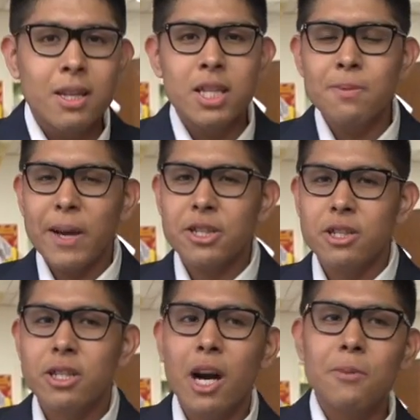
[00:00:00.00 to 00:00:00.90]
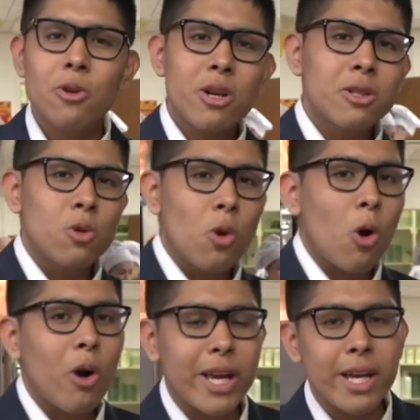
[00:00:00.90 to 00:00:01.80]
These patients come to our
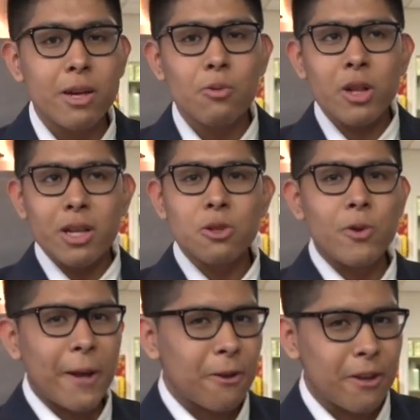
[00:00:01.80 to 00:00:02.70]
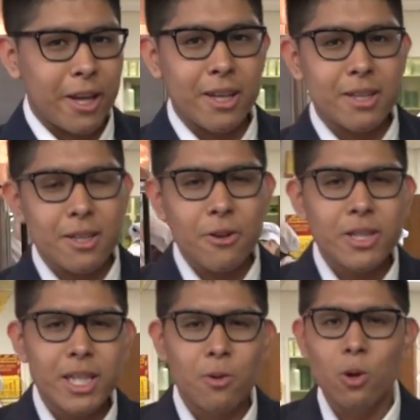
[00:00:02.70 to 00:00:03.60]
school, eat with us regularly in the Southern
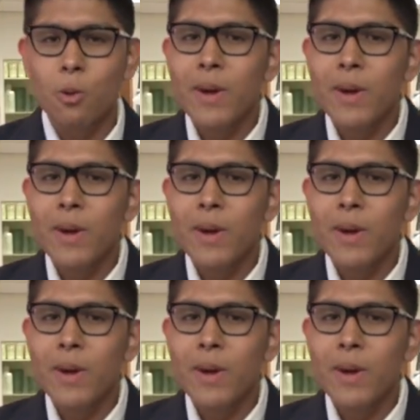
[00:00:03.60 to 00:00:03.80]
Tea Room,